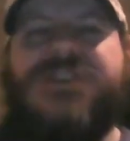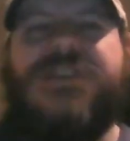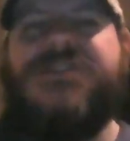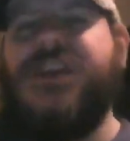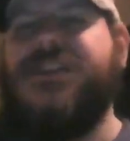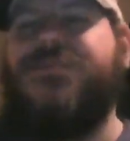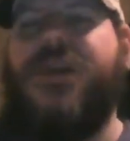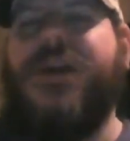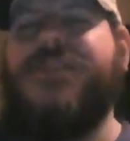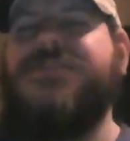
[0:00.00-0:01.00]
at a Saints
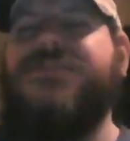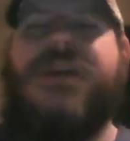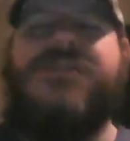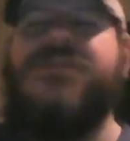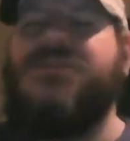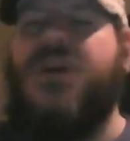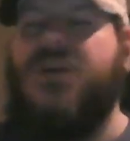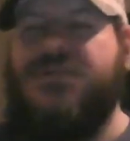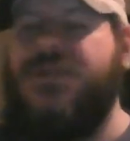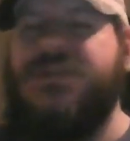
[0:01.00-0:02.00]
practice, but I couldn't
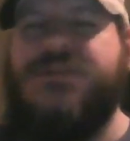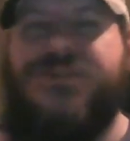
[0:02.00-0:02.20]
talk to him because he was